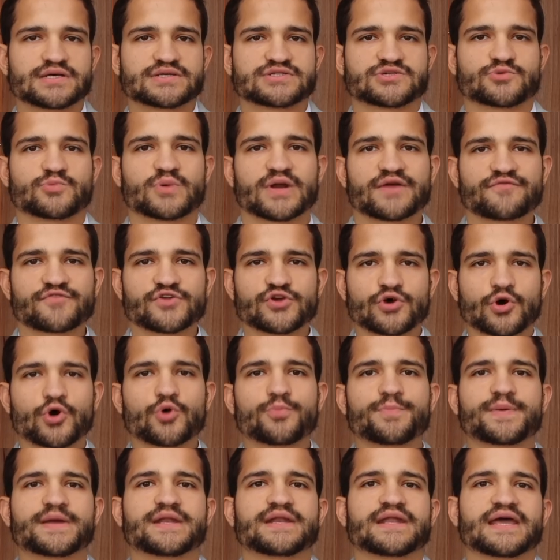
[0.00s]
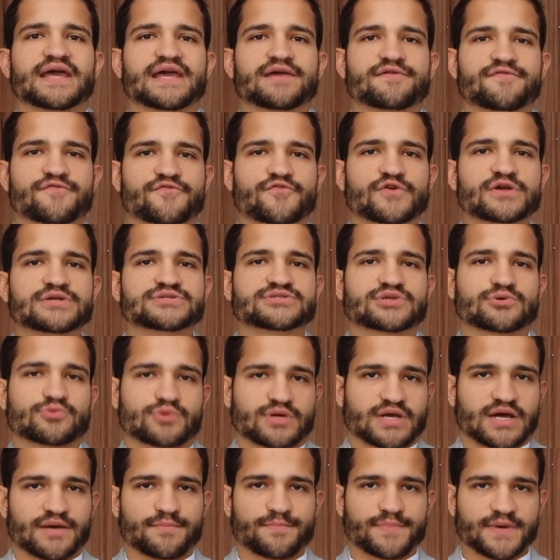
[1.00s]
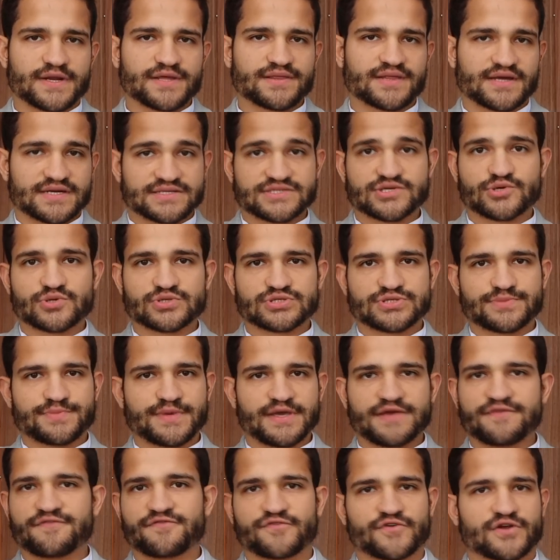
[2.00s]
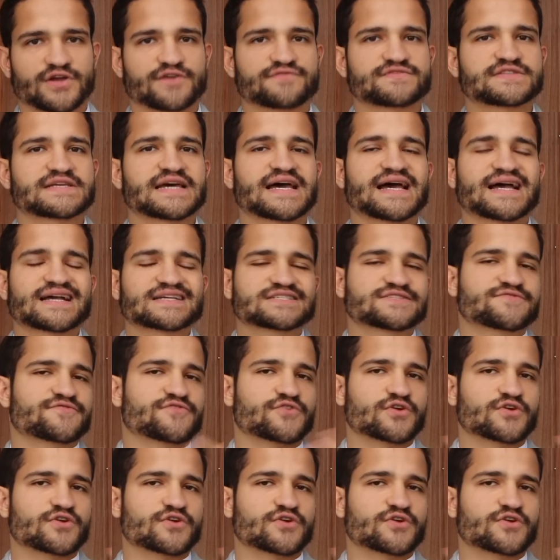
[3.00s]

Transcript: So whenever you open a Freezone company that is going to be free of tax,